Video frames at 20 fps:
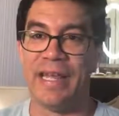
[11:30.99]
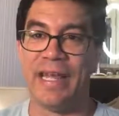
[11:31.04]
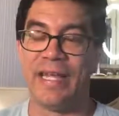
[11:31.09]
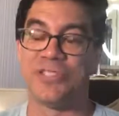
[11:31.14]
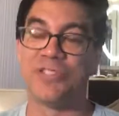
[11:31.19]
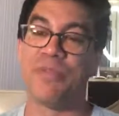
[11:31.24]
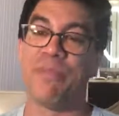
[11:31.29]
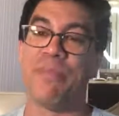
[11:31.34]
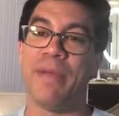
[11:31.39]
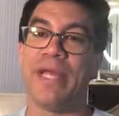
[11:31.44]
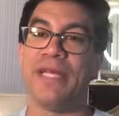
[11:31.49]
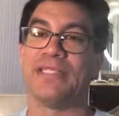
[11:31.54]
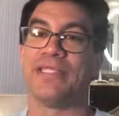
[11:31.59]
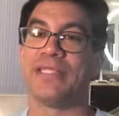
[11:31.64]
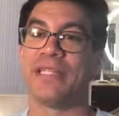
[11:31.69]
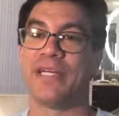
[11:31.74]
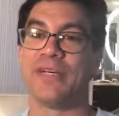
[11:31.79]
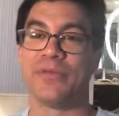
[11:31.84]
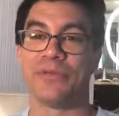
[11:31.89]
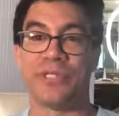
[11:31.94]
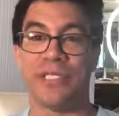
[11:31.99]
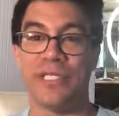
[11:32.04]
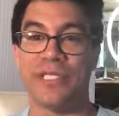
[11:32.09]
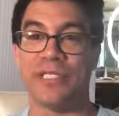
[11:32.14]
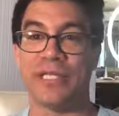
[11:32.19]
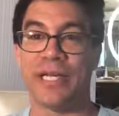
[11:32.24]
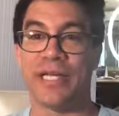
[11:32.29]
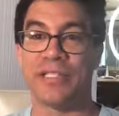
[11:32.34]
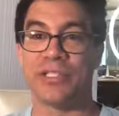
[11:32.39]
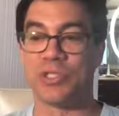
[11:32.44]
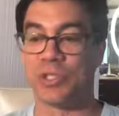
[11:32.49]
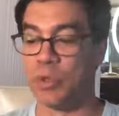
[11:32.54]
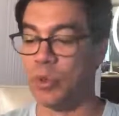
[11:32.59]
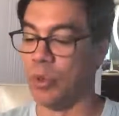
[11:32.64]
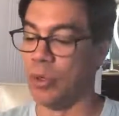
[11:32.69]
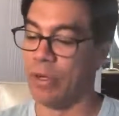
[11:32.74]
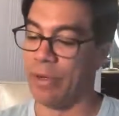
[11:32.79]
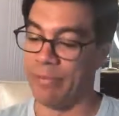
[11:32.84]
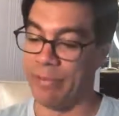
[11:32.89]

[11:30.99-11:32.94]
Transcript: It's amazing they don't teach that at school.